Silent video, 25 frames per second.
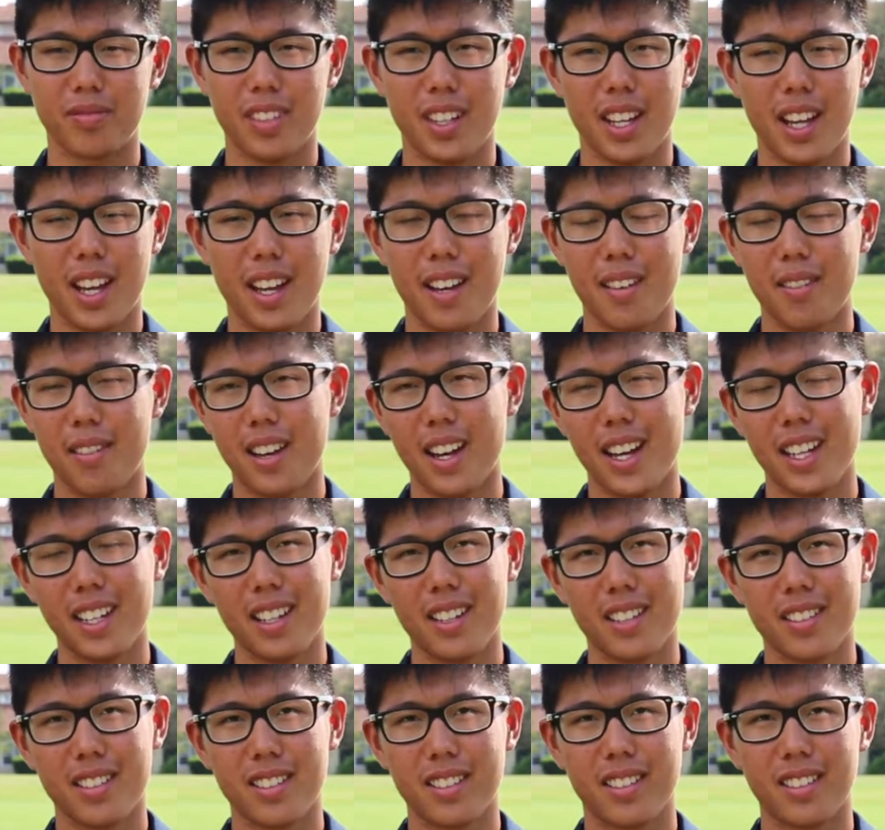I
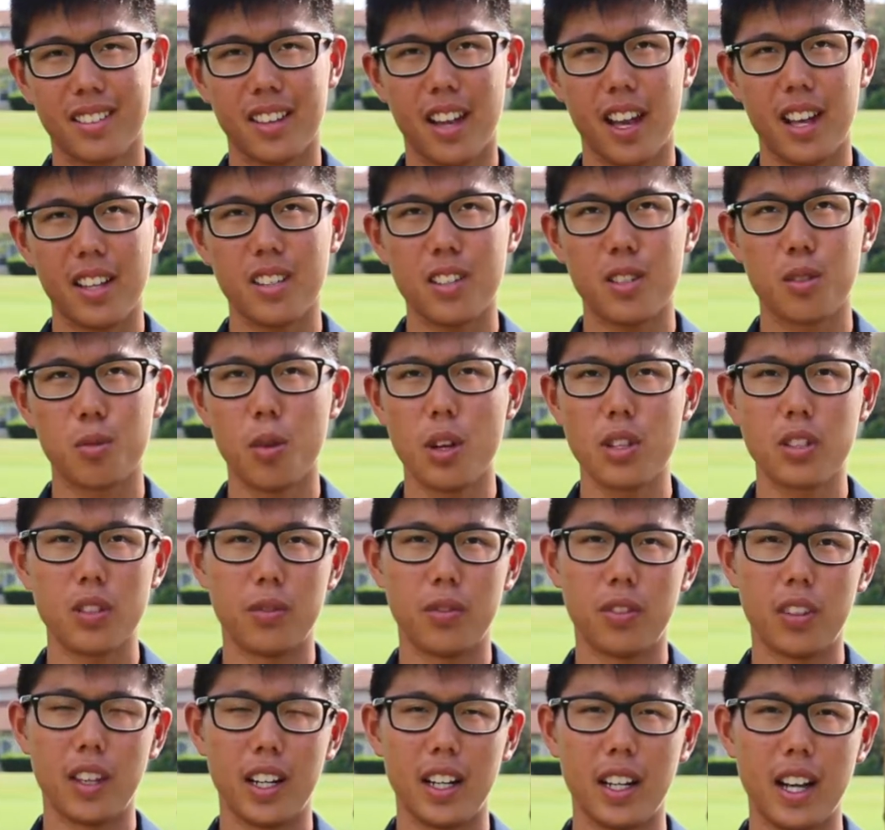guess I just
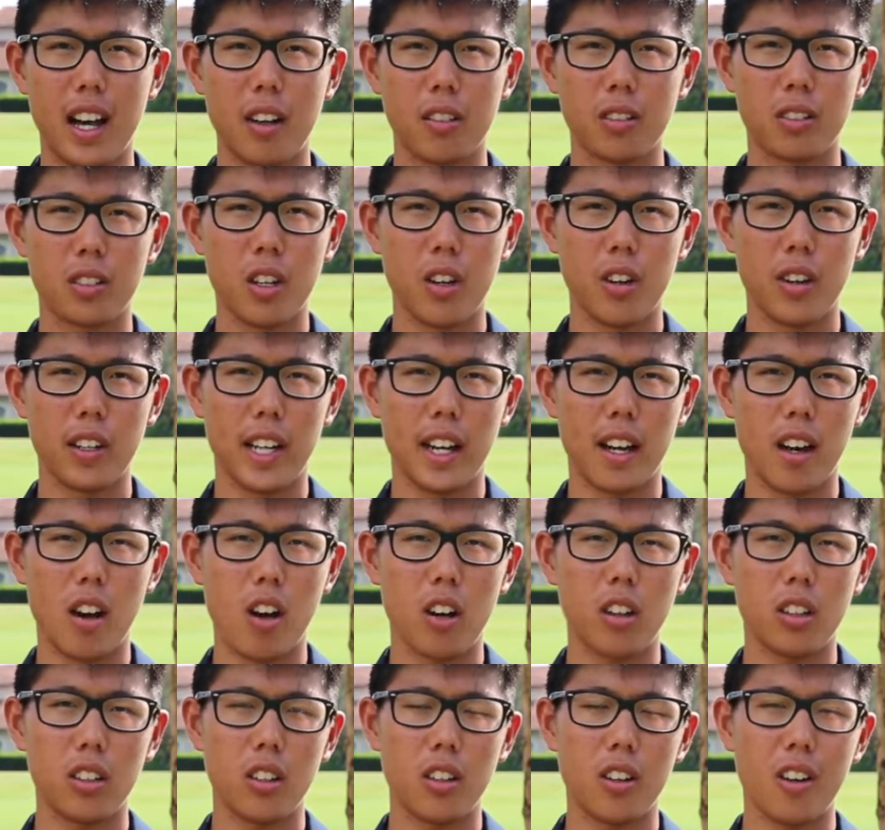wasn't very outgoing at
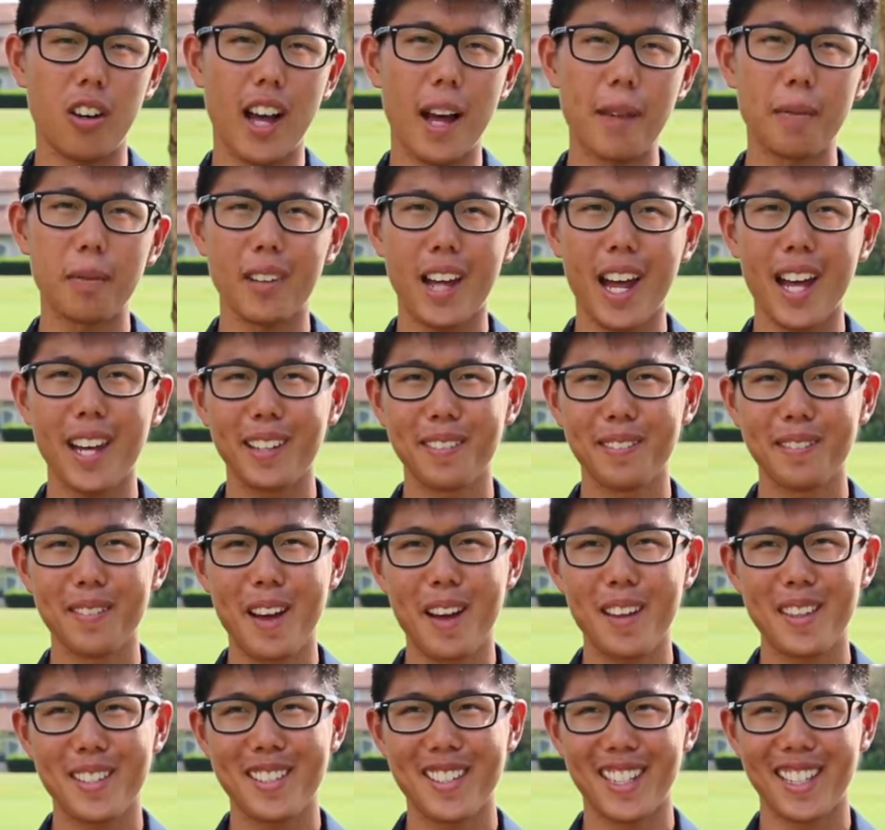all. I'm
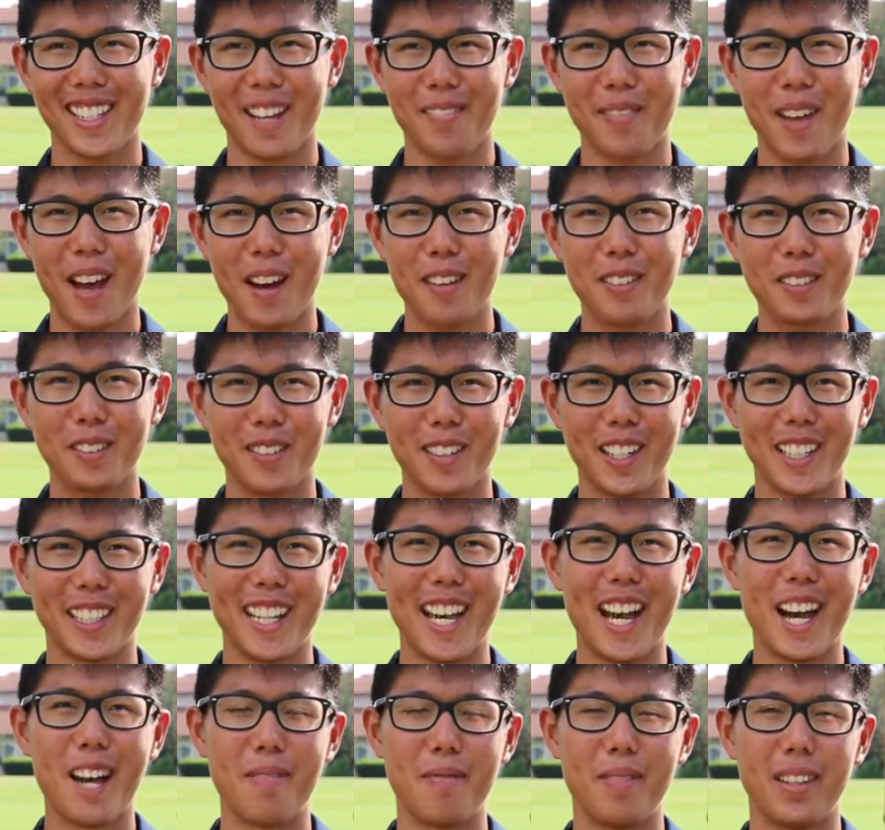not saying that I'm
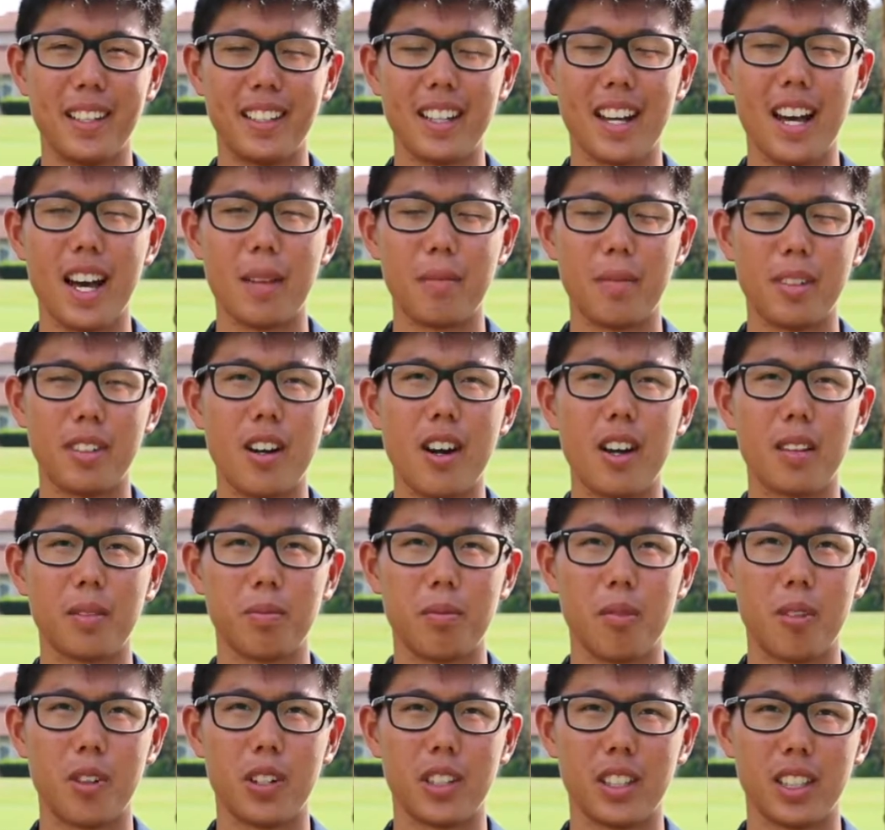outgoing now, but I'm a lot
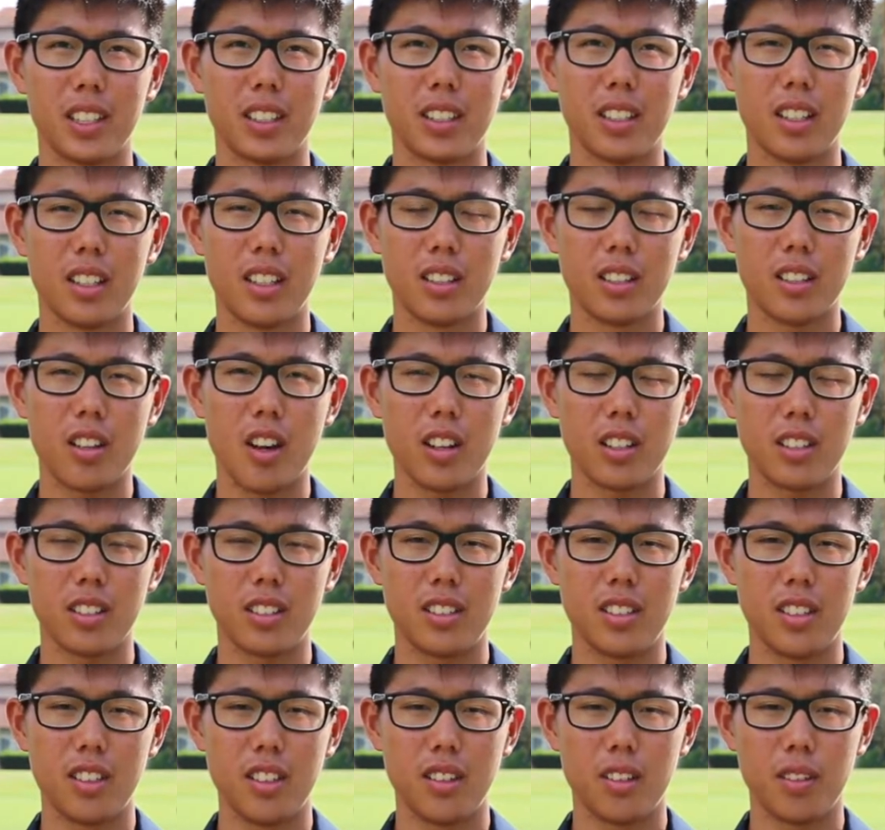more
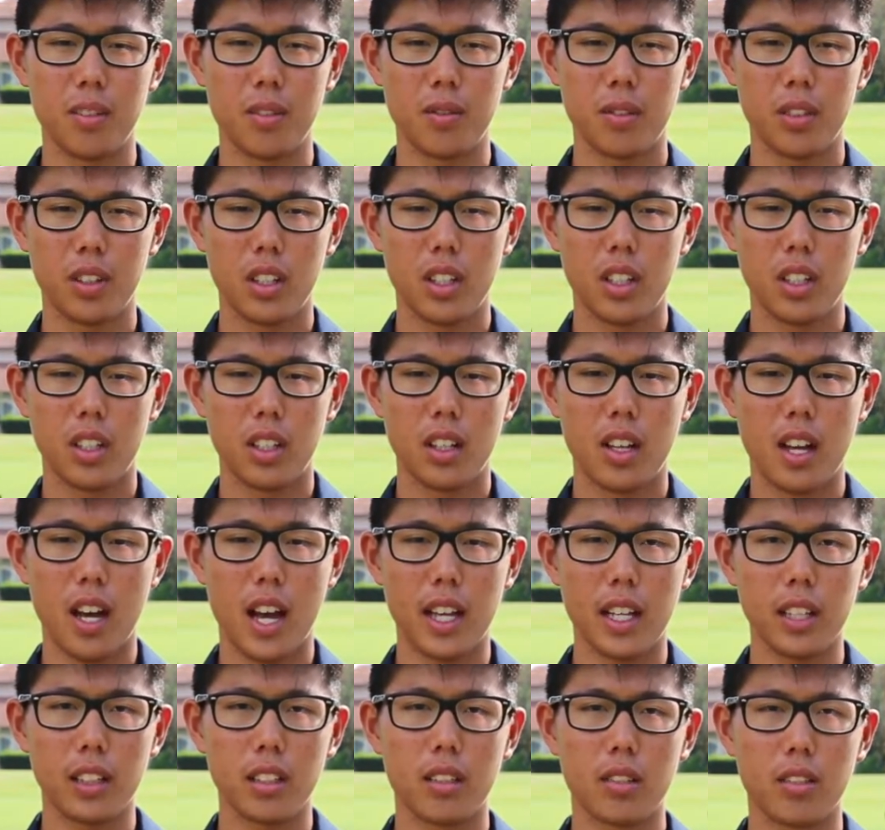talkative.
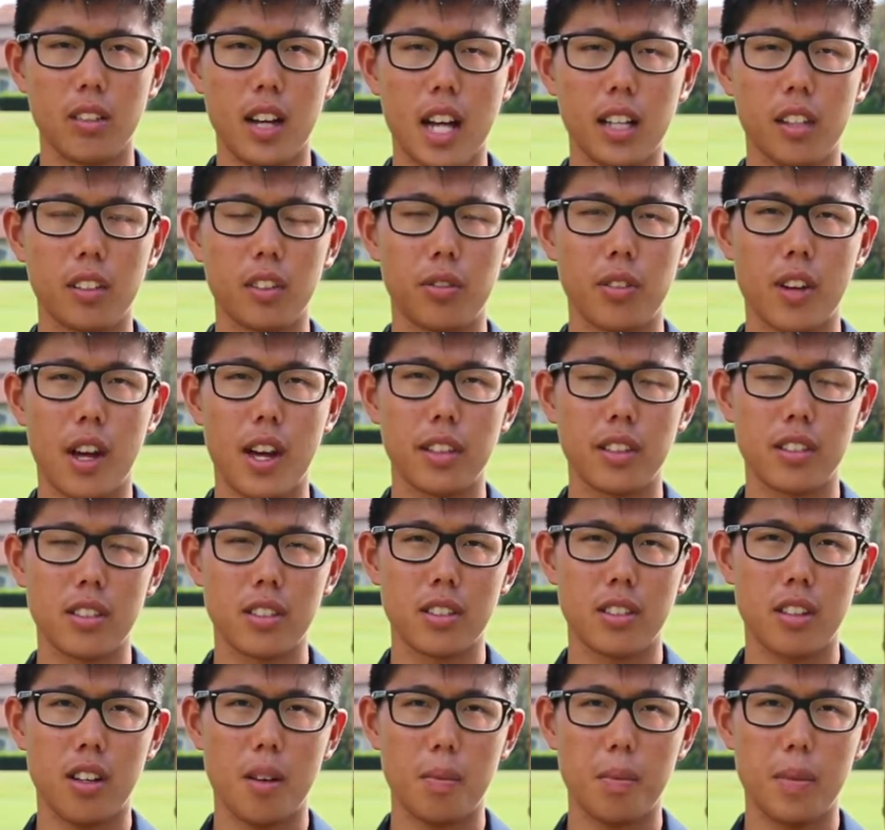I interact with
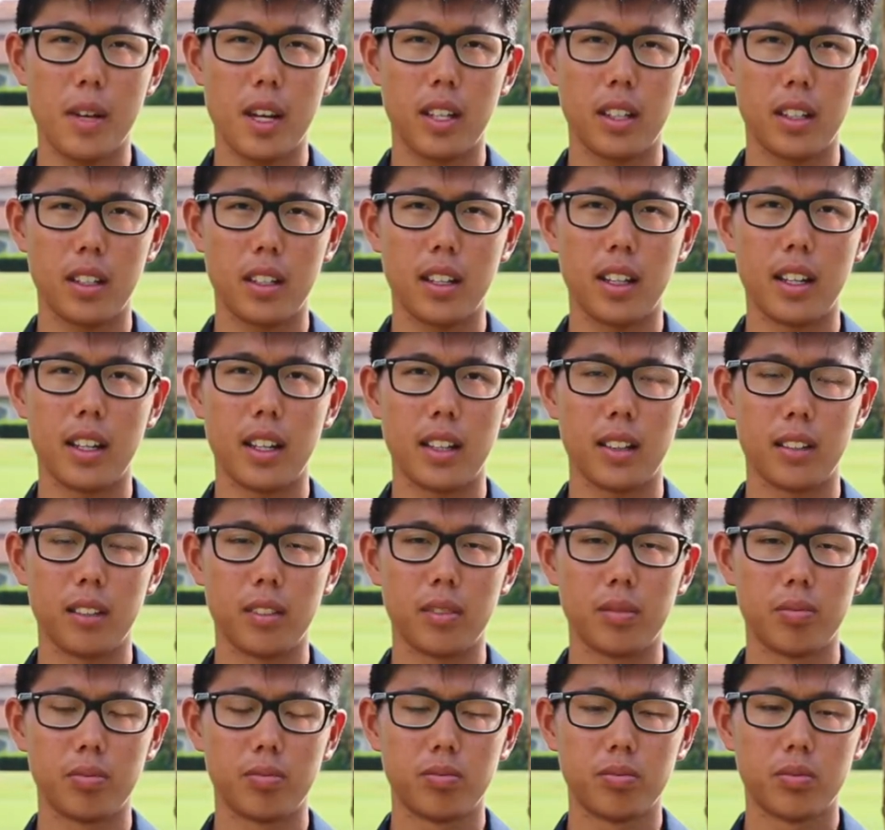others a lot better,
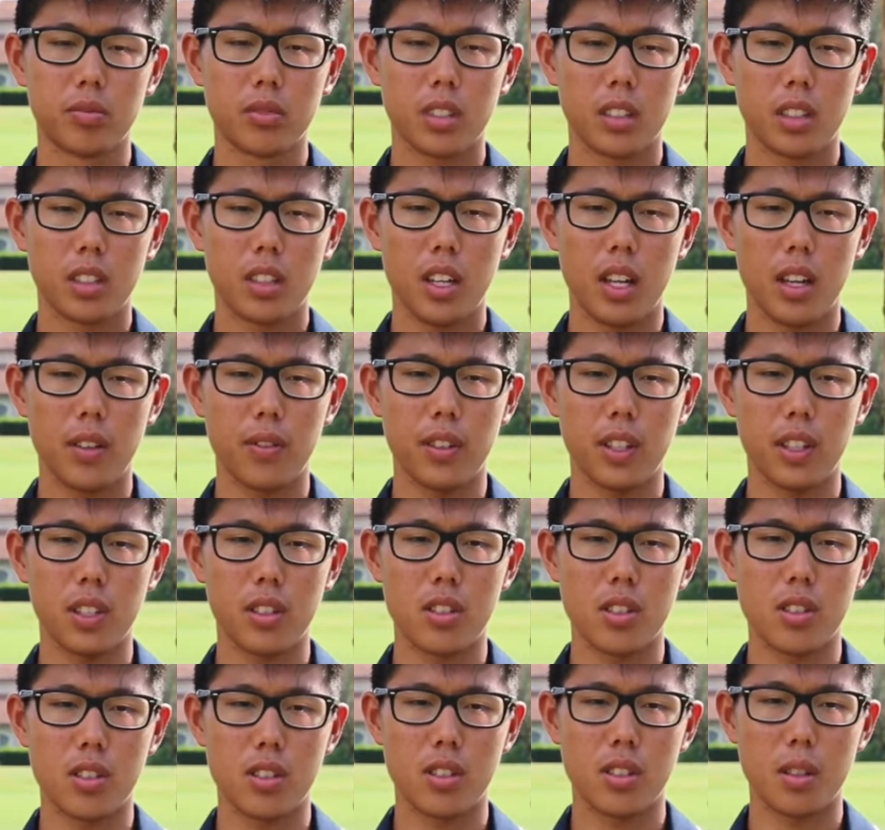and I
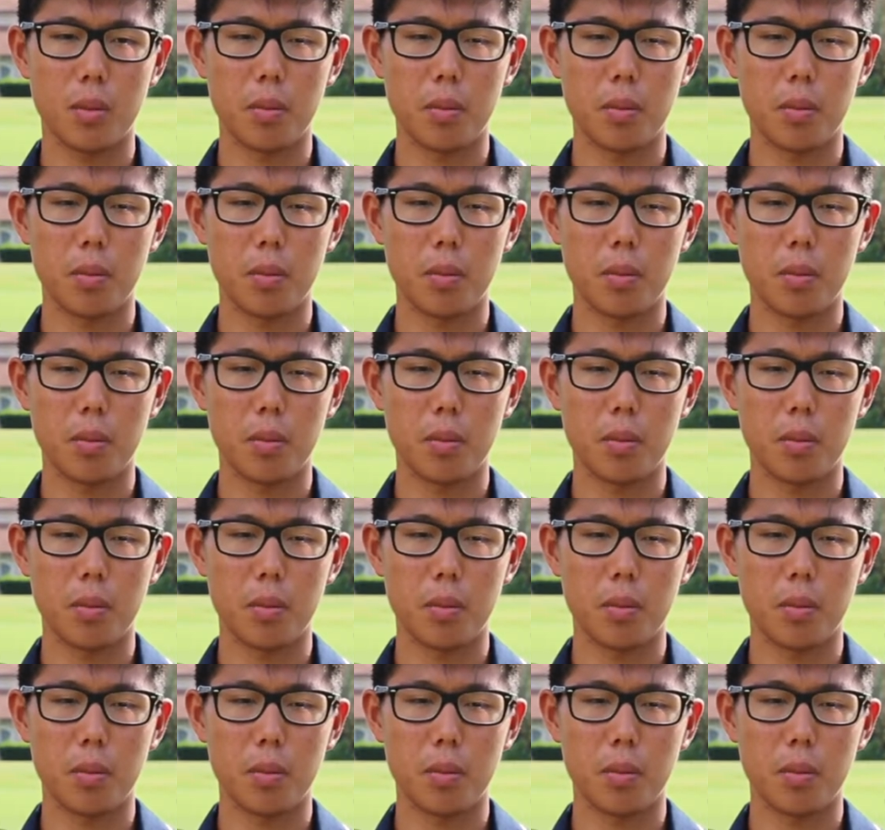think just